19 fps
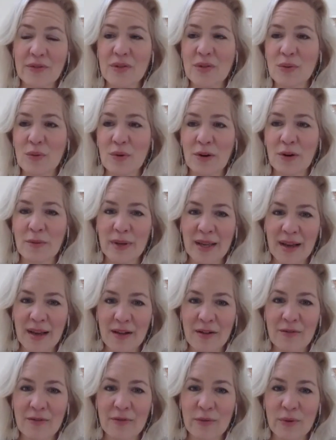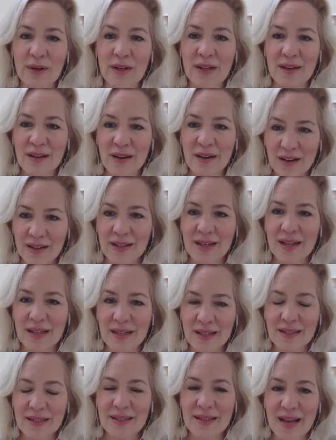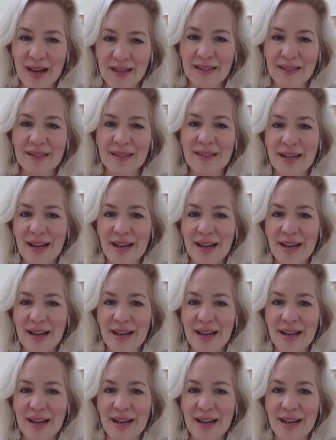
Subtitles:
storm in California on that exact